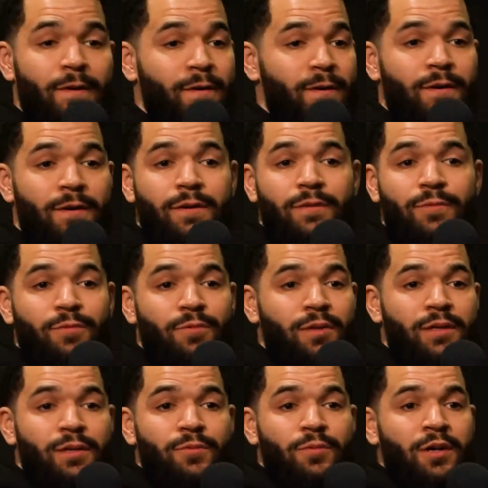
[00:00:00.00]
No,
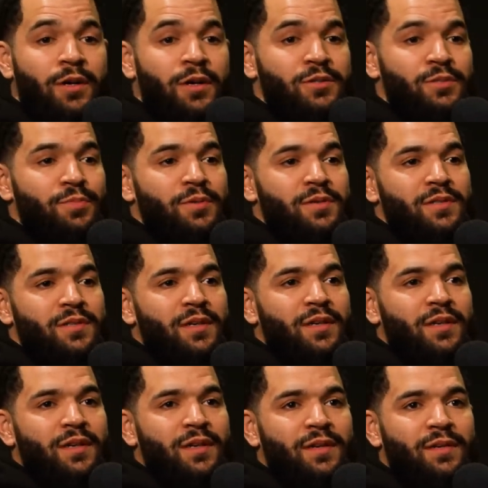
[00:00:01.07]
one one hundred
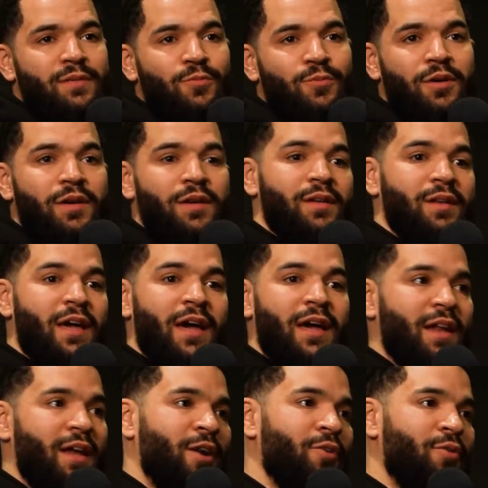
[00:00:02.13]
percent, and we're in
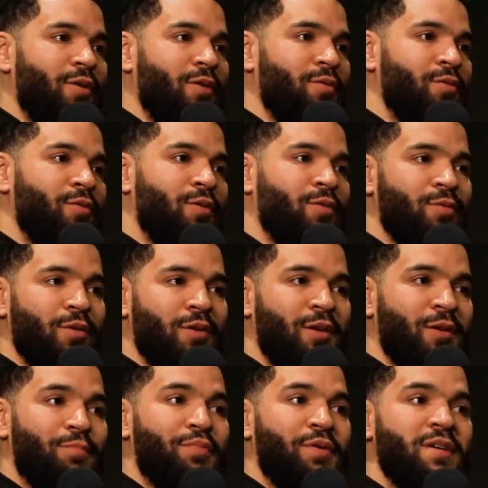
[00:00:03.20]
that era. You know, we're in
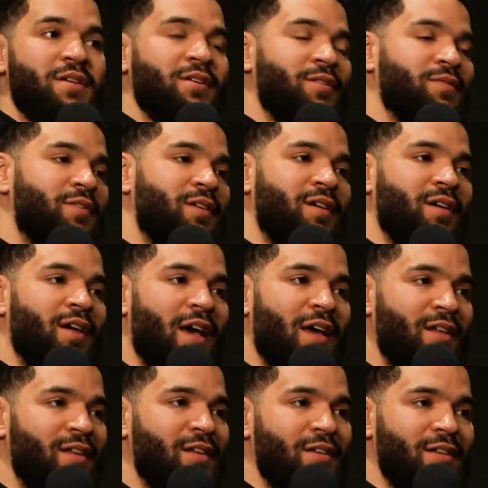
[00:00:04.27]
the peak of the
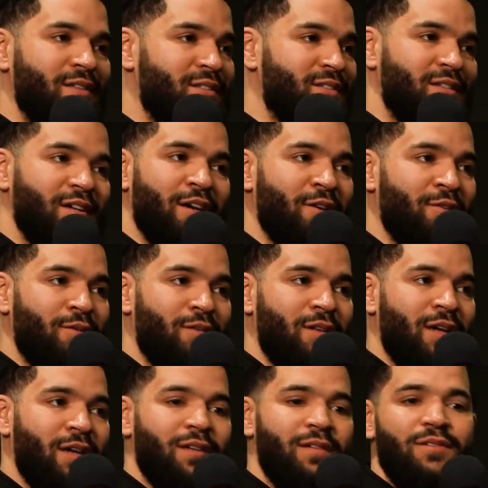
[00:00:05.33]
analytics era.
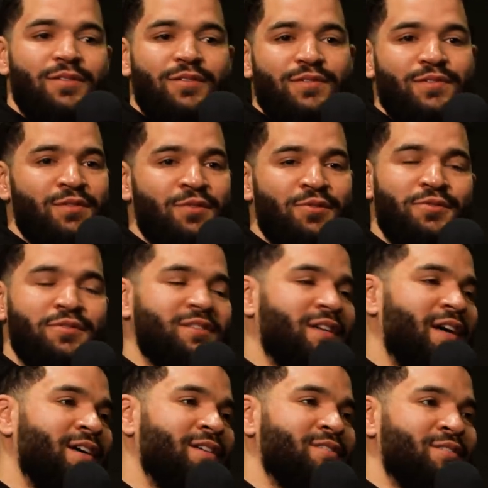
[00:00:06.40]
Like, there's new
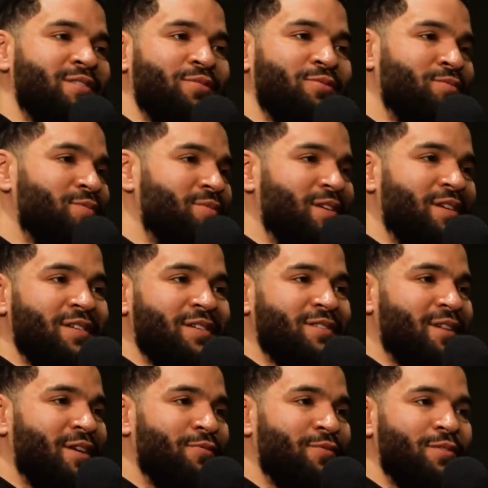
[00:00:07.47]
stats and new things
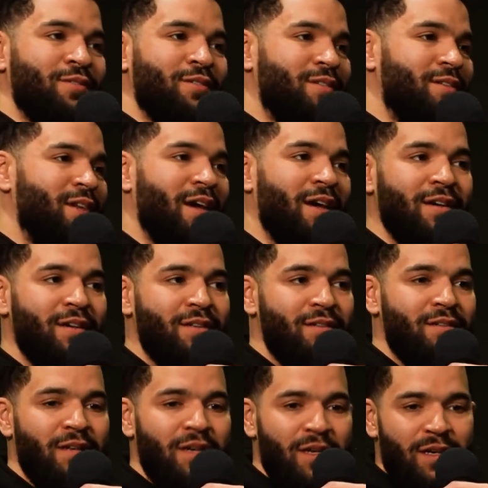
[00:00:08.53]
every day
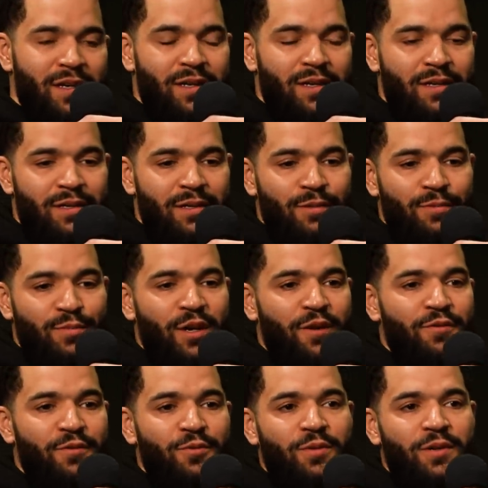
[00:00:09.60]
and um,
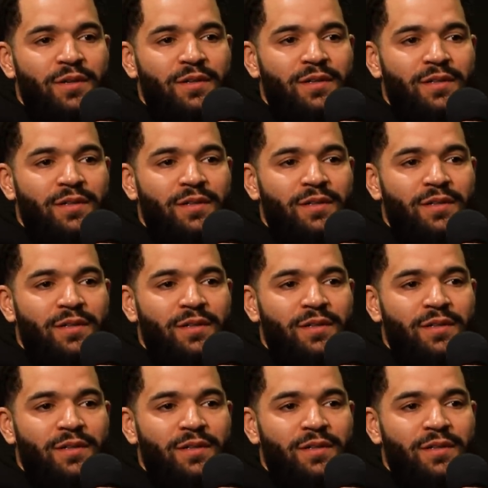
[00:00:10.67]
every week.